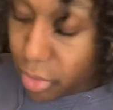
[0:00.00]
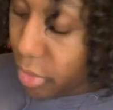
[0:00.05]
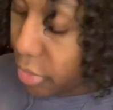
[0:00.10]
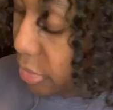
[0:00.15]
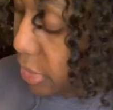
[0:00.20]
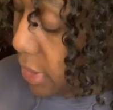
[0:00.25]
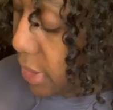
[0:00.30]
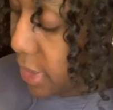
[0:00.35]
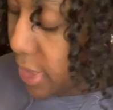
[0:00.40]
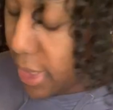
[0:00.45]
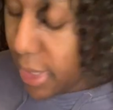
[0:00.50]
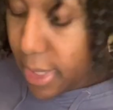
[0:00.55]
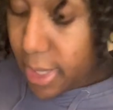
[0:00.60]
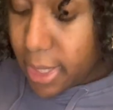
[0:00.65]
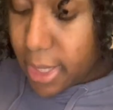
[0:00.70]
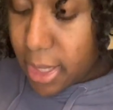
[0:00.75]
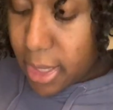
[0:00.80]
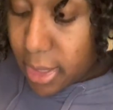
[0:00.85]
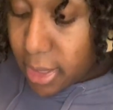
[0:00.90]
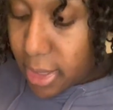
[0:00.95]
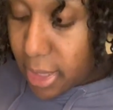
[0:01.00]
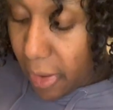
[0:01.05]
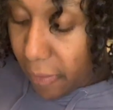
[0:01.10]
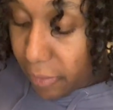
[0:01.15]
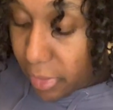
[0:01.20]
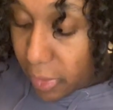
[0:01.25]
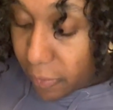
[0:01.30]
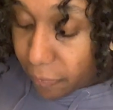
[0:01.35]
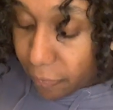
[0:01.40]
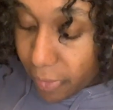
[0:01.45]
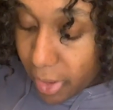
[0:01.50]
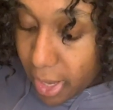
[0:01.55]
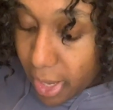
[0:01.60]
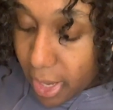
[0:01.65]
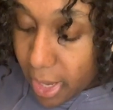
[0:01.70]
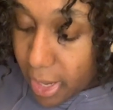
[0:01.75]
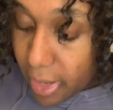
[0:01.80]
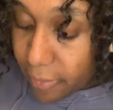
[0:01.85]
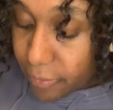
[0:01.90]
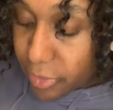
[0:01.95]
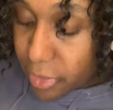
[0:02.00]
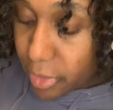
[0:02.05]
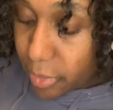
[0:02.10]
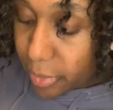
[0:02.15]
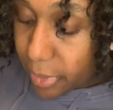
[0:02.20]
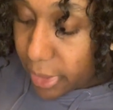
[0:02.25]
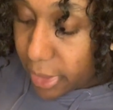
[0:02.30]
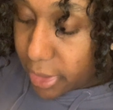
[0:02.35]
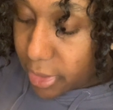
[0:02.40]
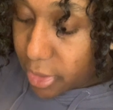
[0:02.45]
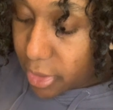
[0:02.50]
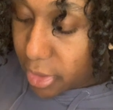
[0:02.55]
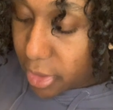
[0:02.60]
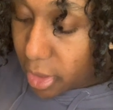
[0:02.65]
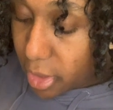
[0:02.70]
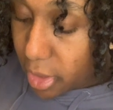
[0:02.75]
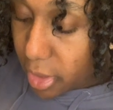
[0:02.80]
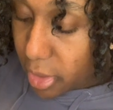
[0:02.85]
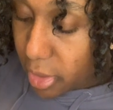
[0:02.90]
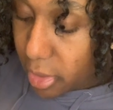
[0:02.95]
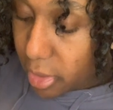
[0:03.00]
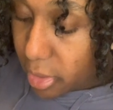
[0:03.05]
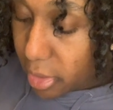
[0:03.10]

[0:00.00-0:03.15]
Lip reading: 375, so we can start